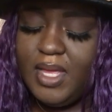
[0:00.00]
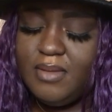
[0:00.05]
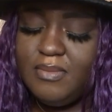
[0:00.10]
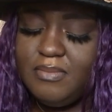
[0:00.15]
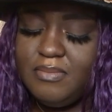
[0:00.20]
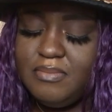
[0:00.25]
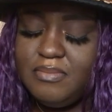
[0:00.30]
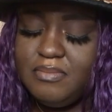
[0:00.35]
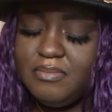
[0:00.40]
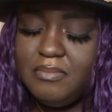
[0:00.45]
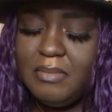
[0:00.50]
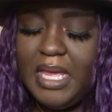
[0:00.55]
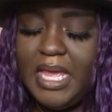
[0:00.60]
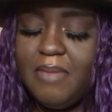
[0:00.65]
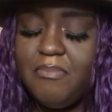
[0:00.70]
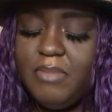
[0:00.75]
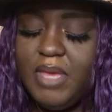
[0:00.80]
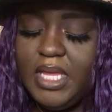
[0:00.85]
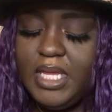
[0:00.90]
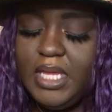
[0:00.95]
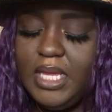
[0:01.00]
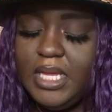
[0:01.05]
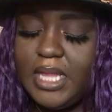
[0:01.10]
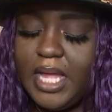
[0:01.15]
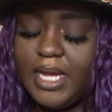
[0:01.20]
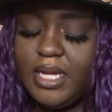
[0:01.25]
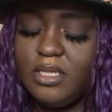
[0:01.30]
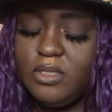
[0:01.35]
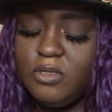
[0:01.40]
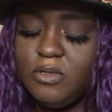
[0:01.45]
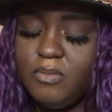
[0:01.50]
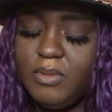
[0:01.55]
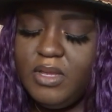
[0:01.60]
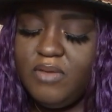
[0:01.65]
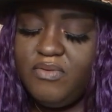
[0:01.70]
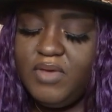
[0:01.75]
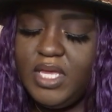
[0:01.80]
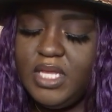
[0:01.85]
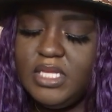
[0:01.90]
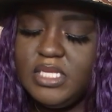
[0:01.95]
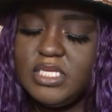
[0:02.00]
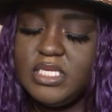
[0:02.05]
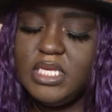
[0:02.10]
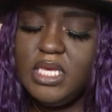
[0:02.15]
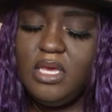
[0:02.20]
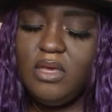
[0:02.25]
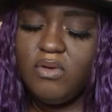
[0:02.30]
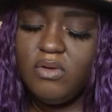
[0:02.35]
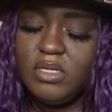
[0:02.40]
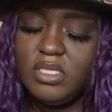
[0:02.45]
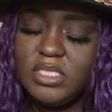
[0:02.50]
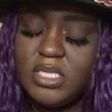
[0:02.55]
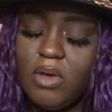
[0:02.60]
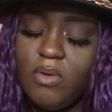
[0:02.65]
and it meaning like a little bit of hidden secrets.